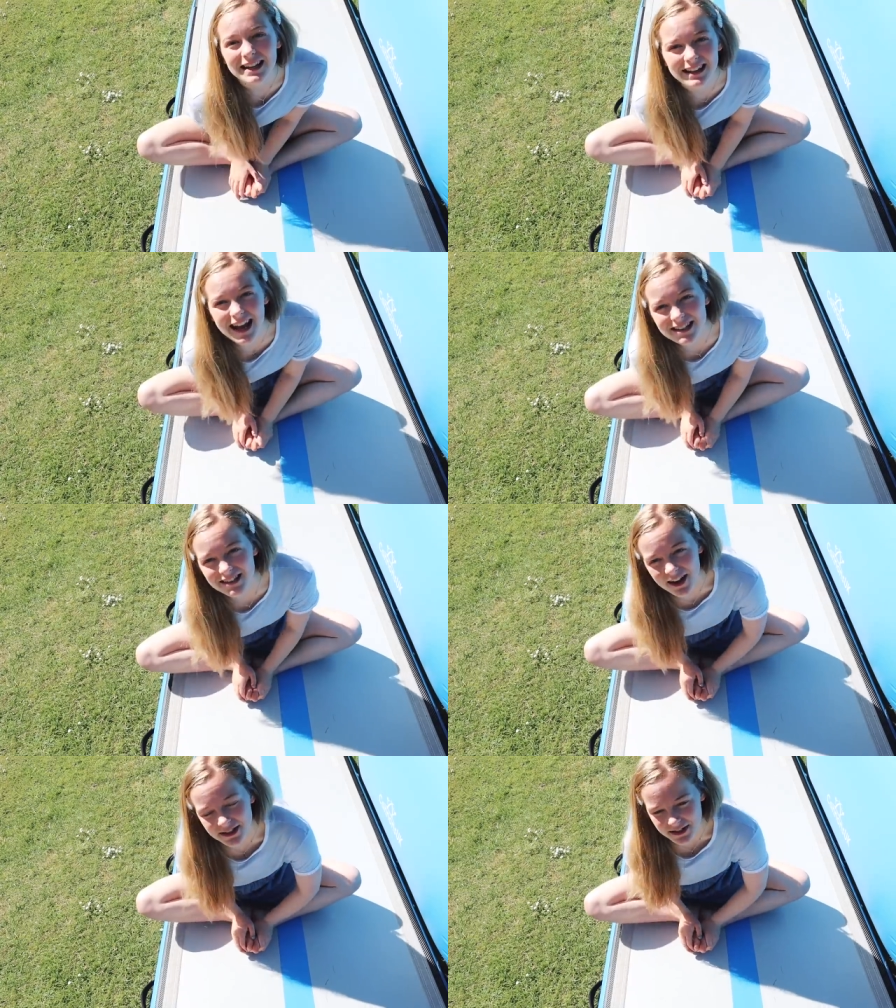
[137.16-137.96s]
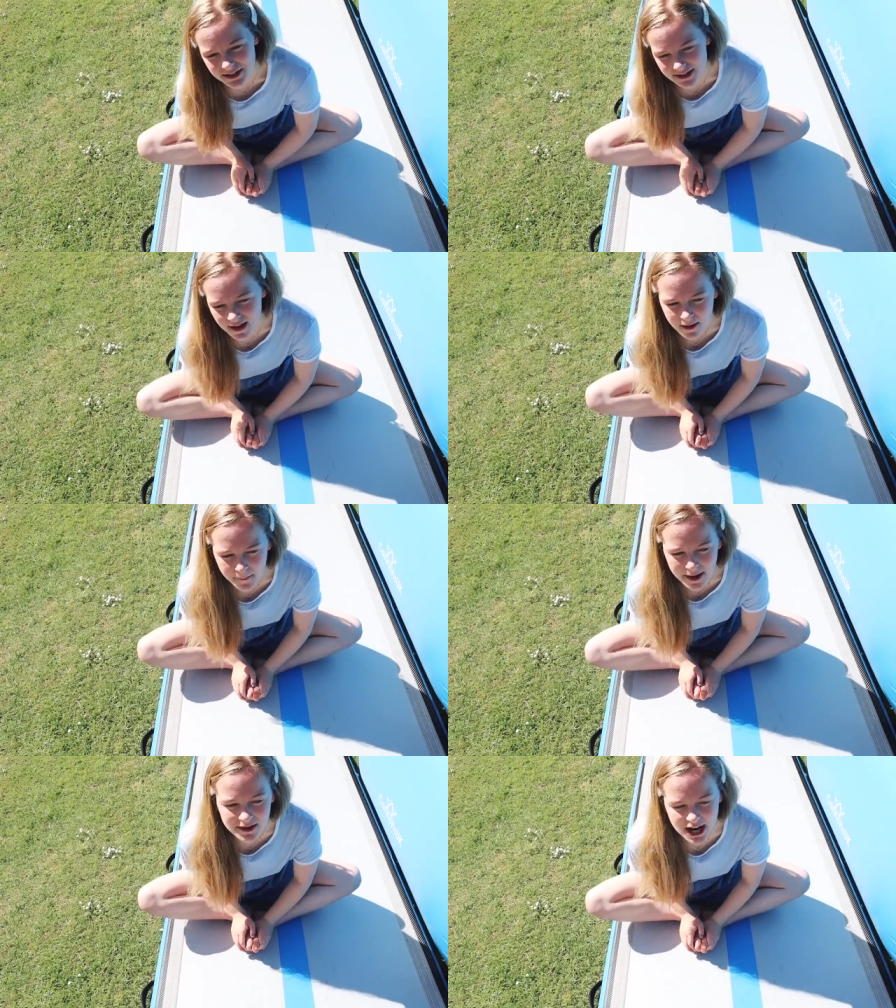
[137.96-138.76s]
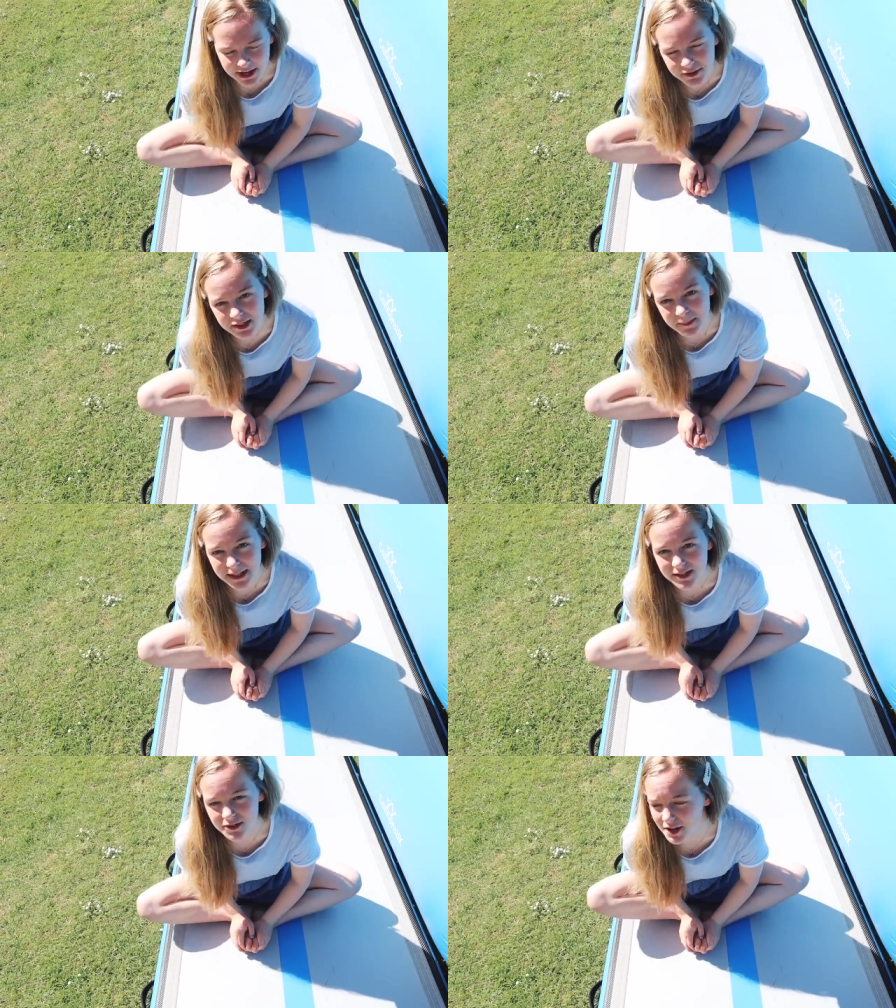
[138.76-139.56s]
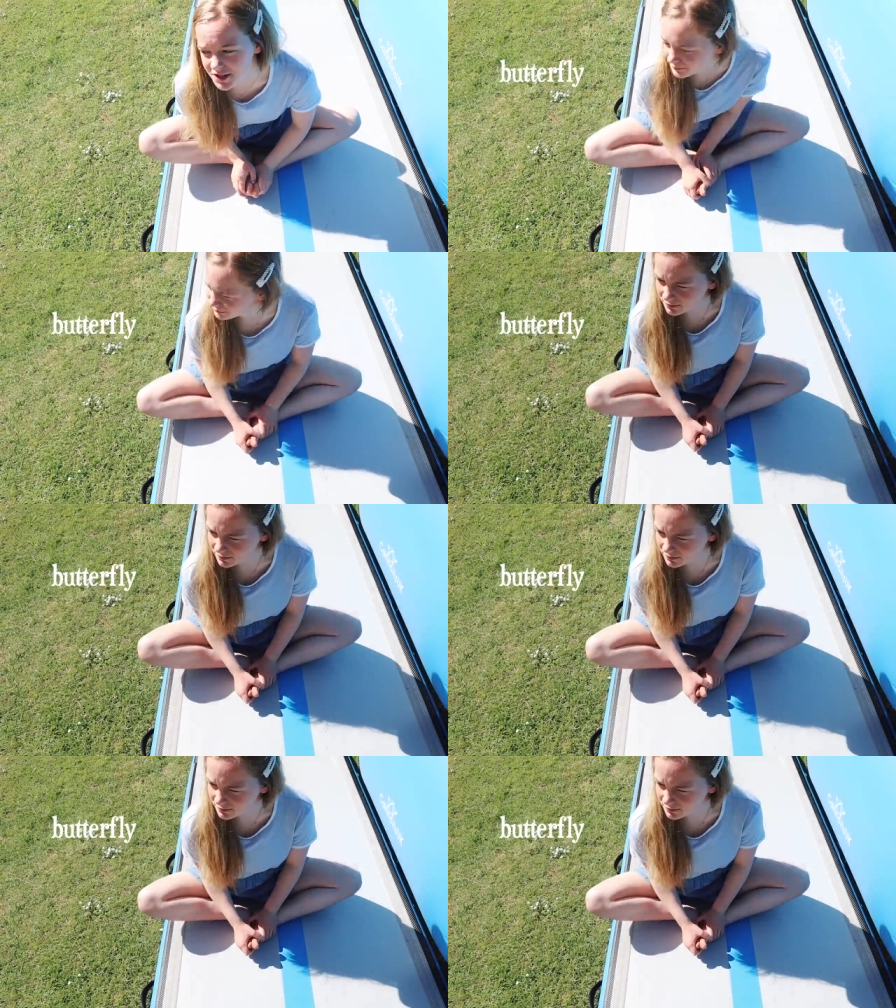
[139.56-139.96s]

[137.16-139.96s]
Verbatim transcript: Next, I do some gentle split stretching.